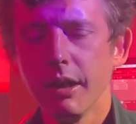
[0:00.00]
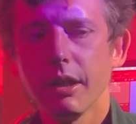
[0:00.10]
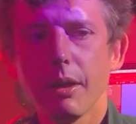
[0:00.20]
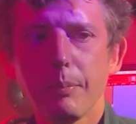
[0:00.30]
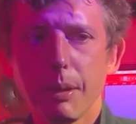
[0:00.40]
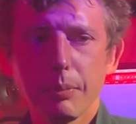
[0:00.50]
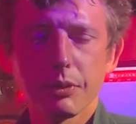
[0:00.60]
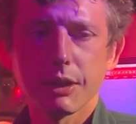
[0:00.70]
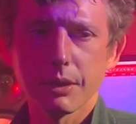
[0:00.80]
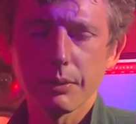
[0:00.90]
You know, people
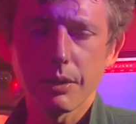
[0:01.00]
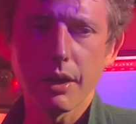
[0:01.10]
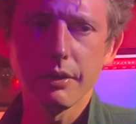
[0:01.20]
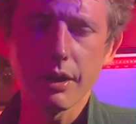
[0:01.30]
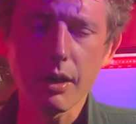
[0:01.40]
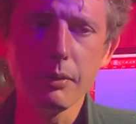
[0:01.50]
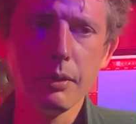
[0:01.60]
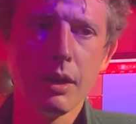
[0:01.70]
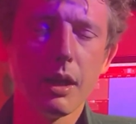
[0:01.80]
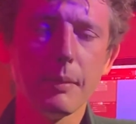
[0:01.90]
still don't know
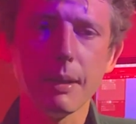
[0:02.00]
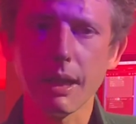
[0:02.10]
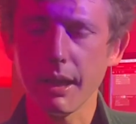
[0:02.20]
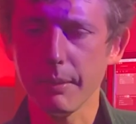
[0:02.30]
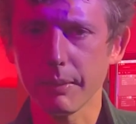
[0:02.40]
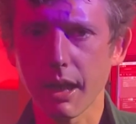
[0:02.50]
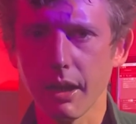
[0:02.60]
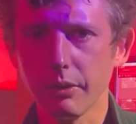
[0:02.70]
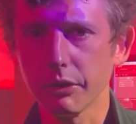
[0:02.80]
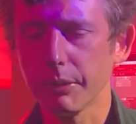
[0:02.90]
about MK
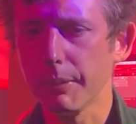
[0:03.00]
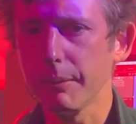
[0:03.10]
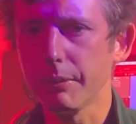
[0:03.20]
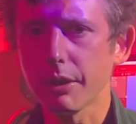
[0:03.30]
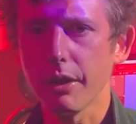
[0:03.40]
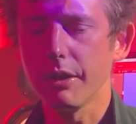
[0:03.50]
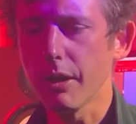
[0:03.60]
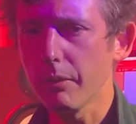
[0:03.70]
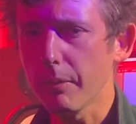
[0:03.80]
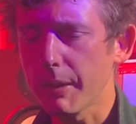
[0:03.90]
Ultra. People don't
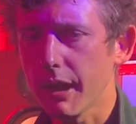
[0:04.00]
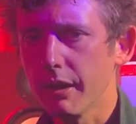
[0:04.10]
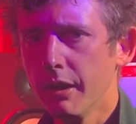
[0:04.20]
know about